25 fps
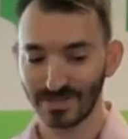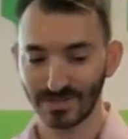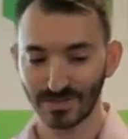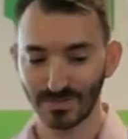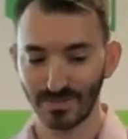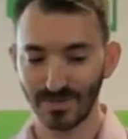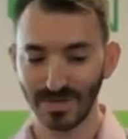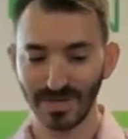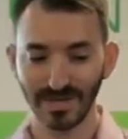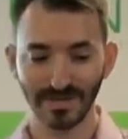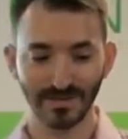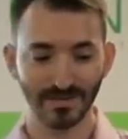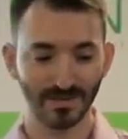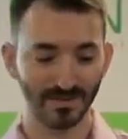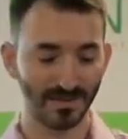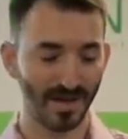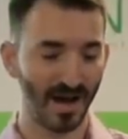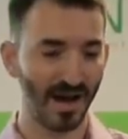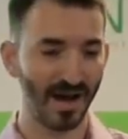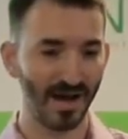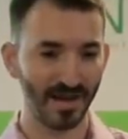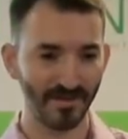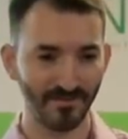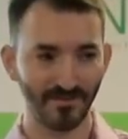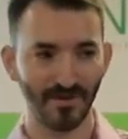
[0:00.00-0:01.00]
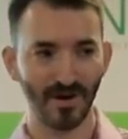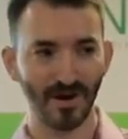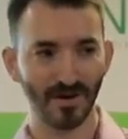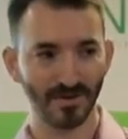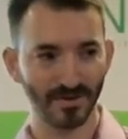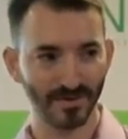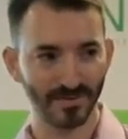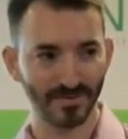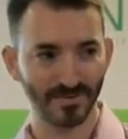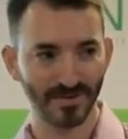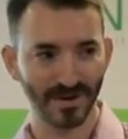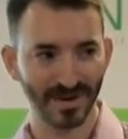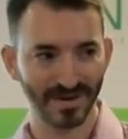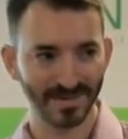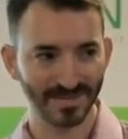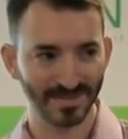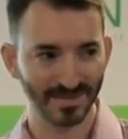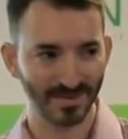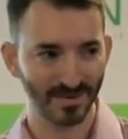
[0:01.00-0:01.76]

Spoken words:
So we need high volume, right?